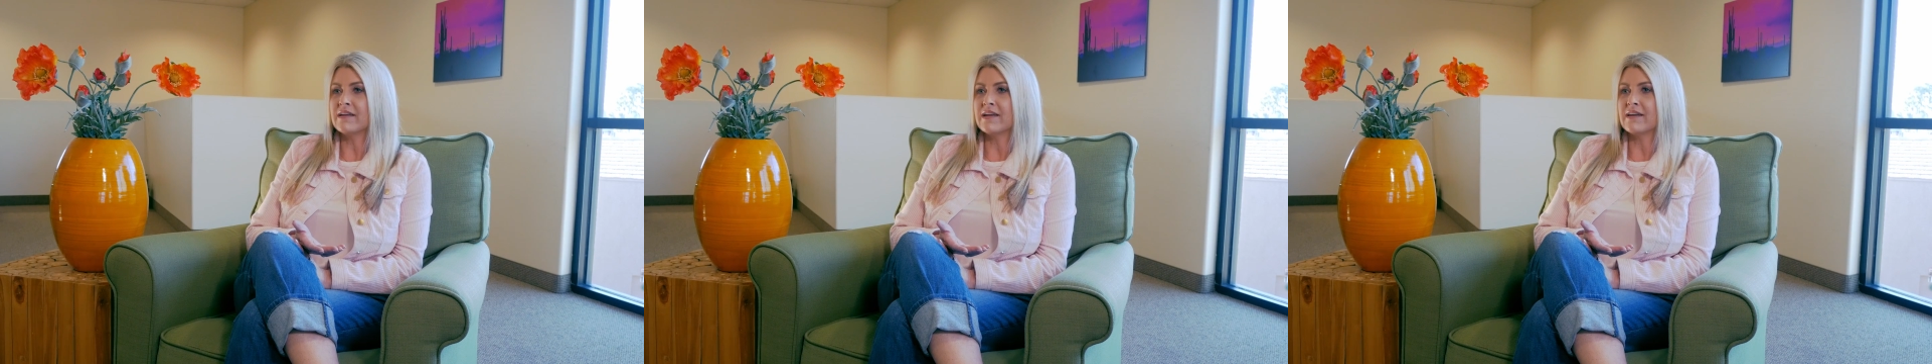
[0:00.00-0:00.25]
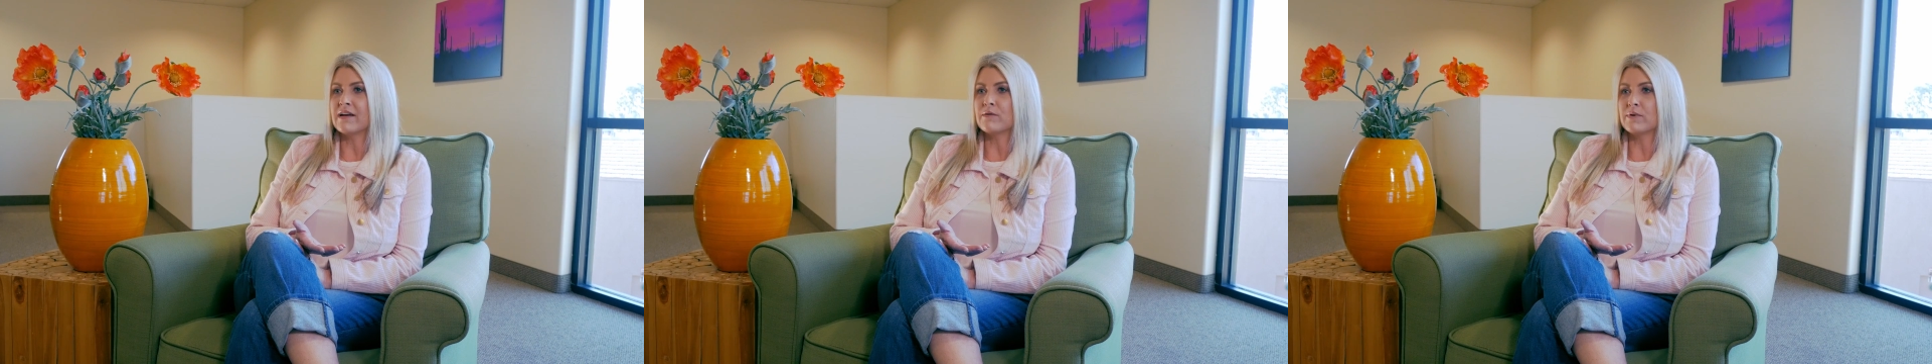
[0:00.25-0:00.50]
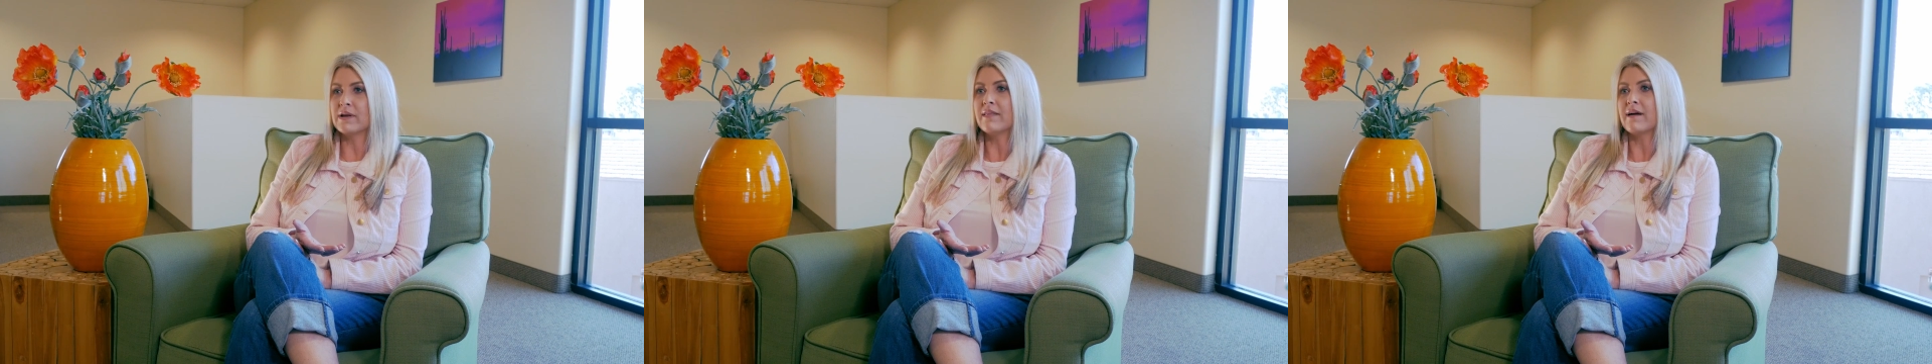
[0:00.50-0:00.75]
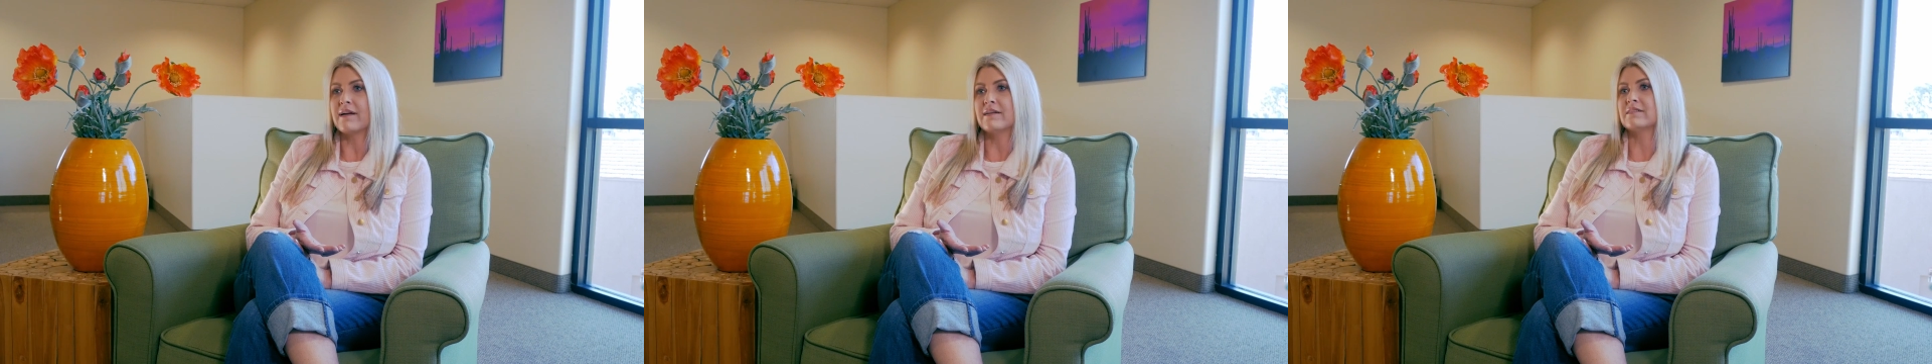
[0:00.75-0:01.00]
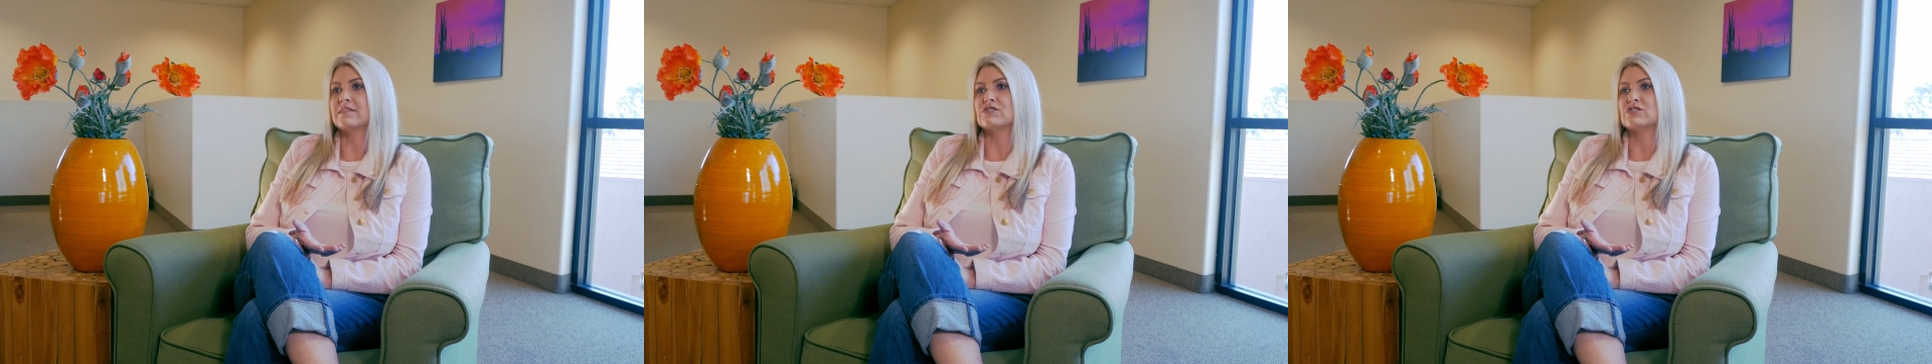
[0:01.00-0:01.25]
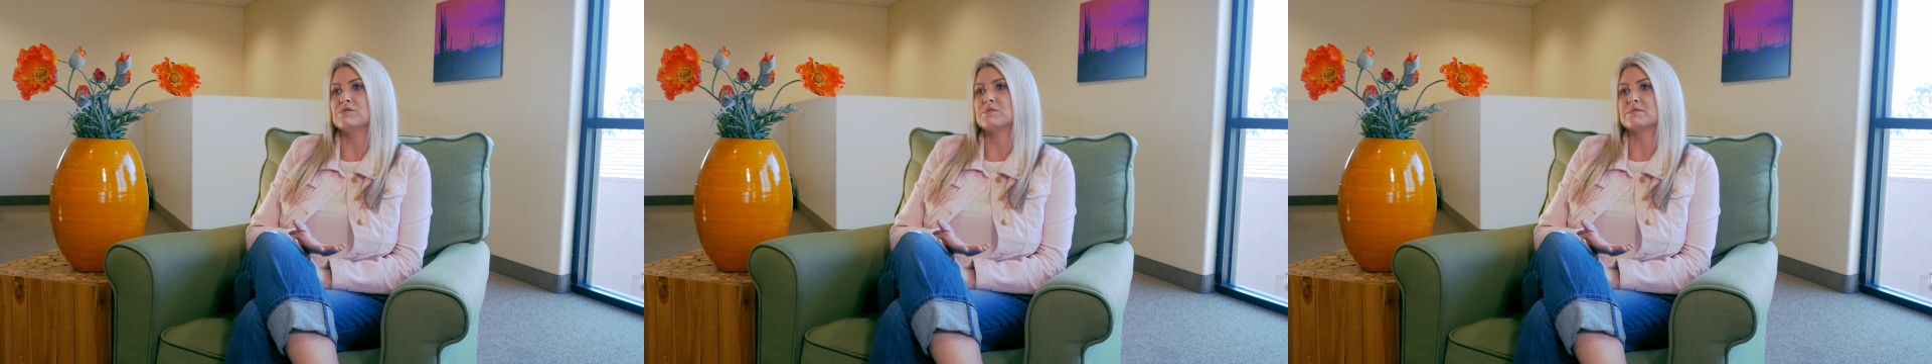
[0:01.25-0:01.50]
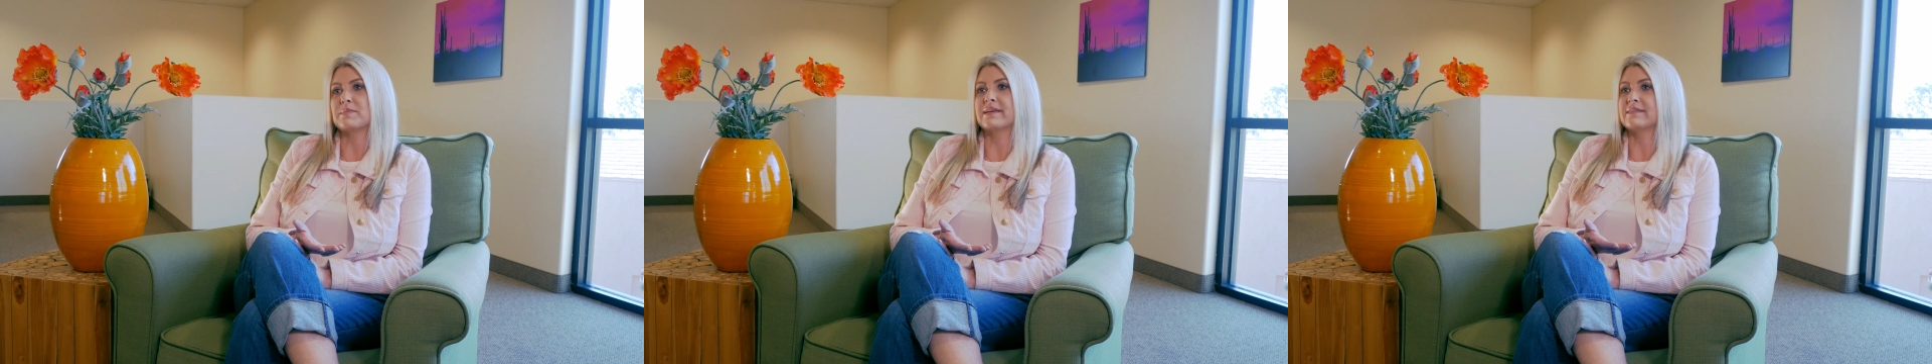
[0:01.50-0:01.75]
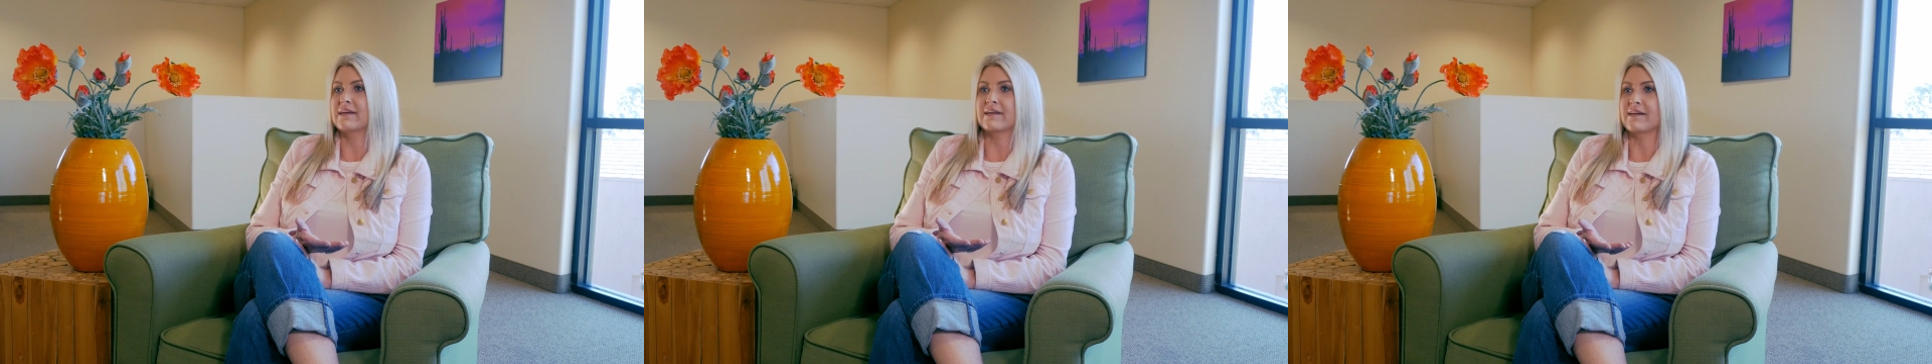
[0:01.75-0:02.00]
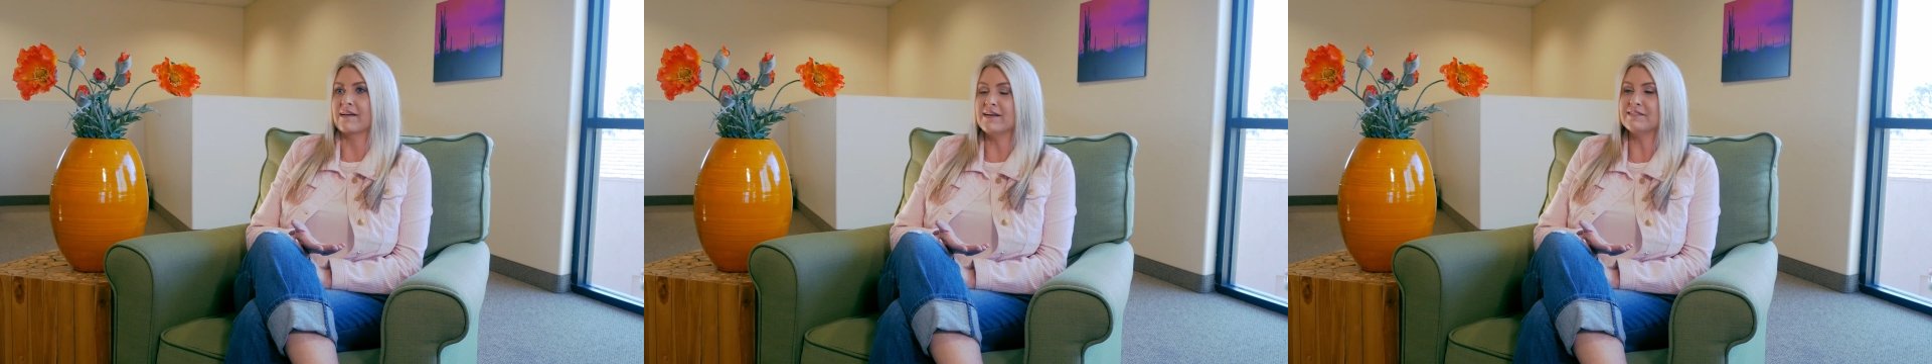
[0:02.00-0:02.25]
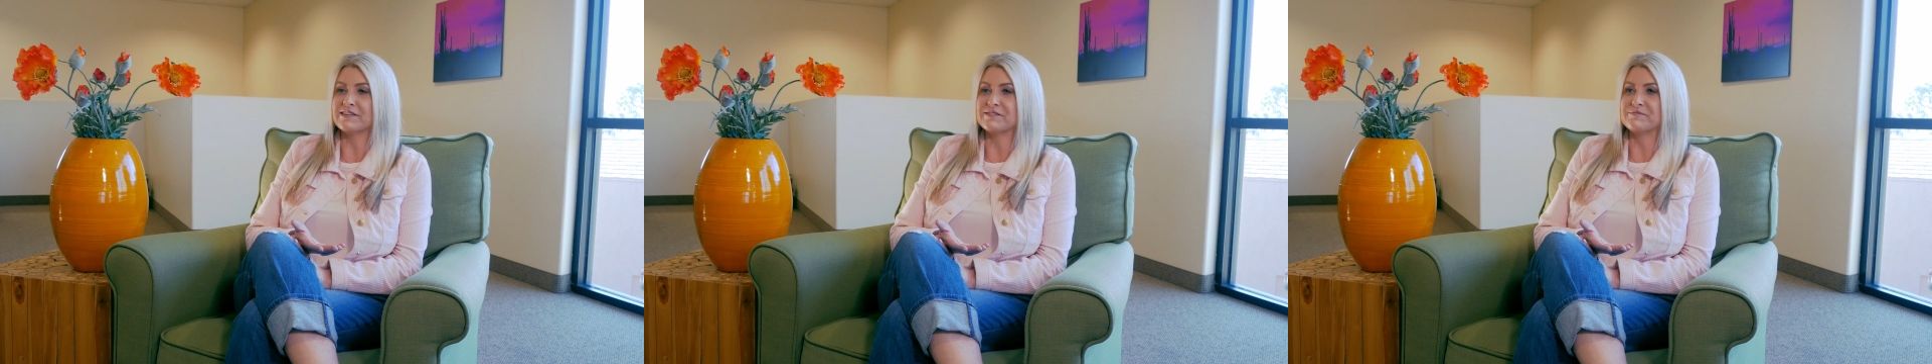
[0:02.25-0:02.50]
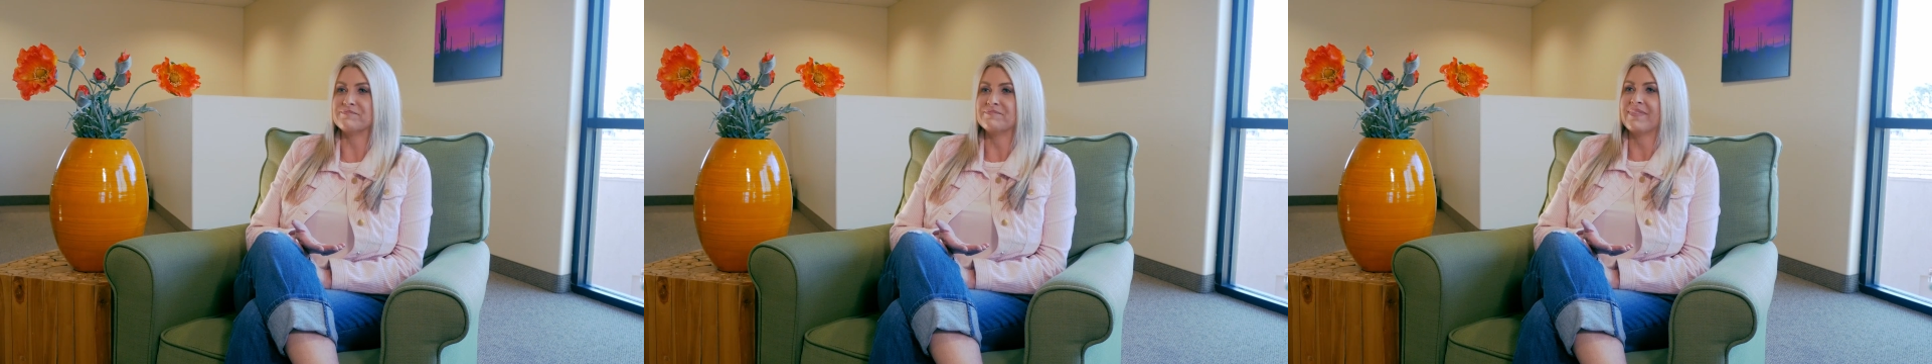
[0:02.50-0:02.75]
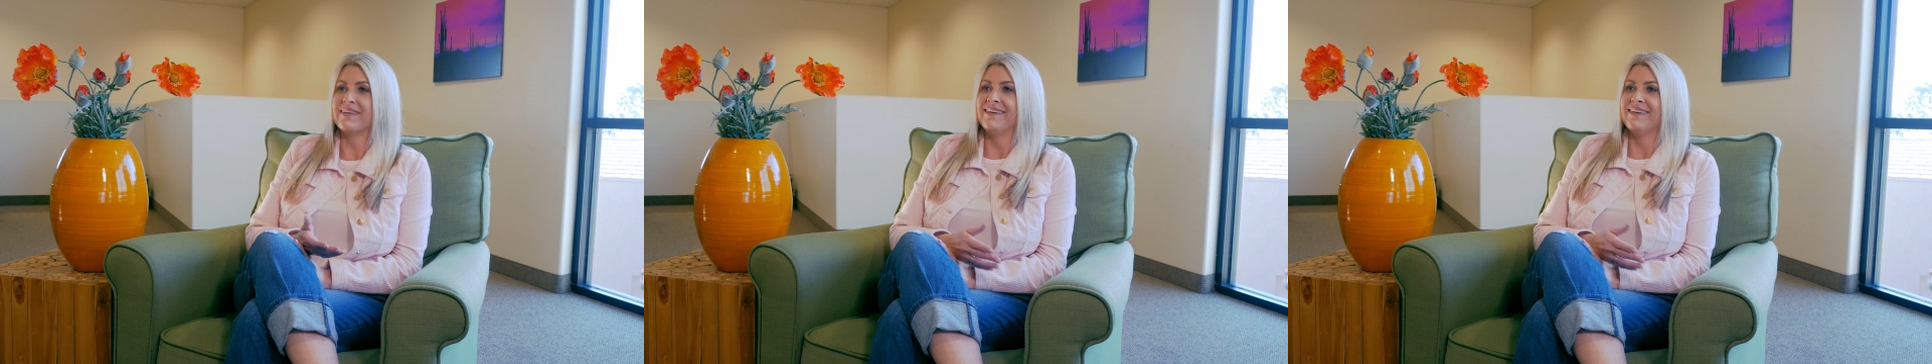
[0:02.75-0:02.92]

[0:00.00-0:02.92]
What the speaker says: and I realized that she was my second cousin.